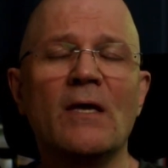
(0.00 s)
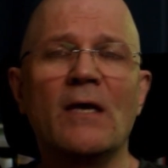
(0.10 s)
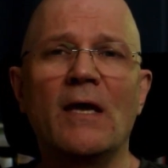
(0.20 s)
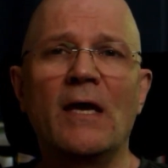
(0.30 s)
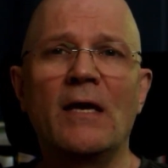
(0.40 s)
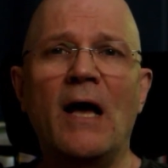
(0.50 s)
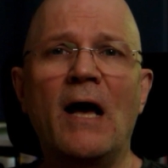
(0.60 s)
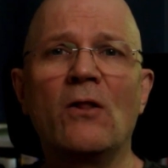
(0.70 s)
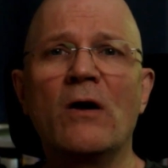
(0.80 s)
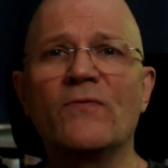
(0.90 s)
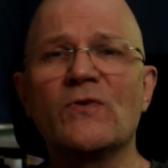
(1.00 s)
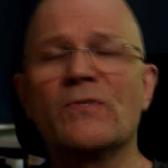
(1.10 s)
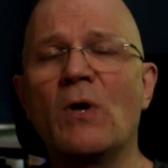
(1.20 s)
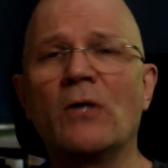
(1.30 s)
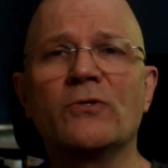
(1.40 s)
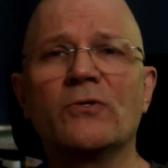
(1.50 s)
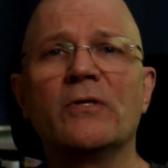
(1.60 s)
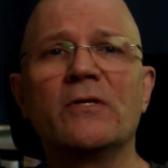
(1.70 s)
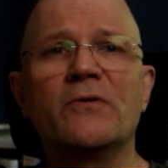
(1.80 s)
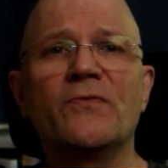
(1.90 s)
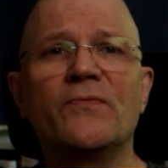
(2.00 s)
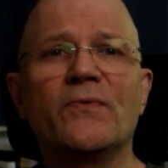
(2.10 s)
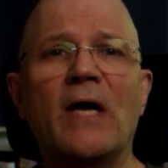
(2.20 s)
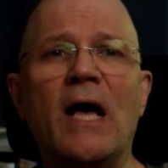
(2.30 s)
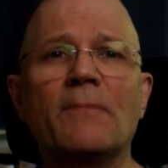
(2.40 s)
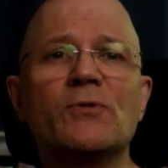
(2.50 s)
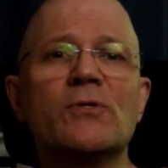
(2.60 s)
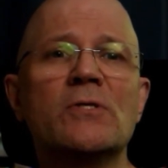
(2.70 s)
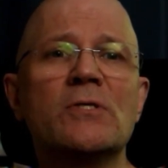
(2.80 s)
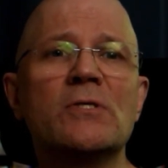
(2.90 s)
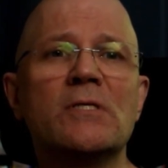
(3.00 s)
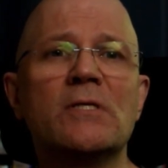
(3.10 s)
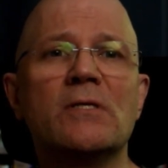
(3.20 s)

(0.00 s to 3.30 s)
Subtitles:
And I'll offer some alternative options